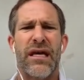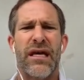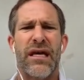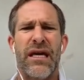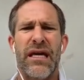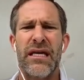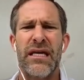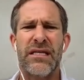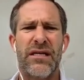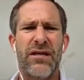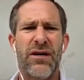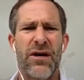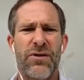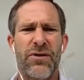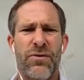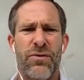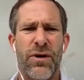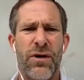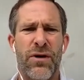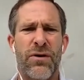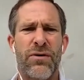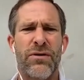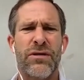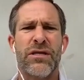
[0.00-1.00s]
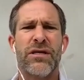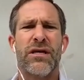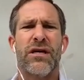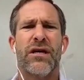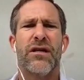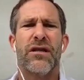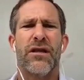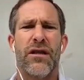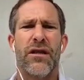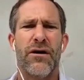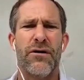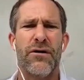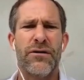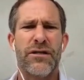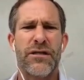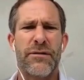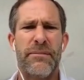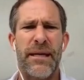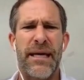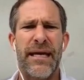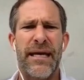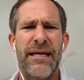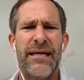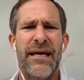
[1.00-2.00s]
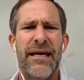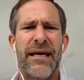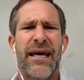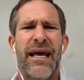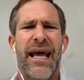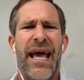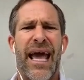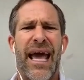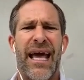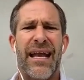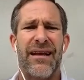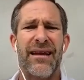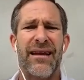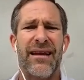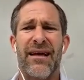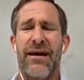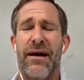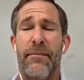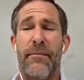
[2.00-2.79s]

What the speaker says: easy on the roads, low speed, and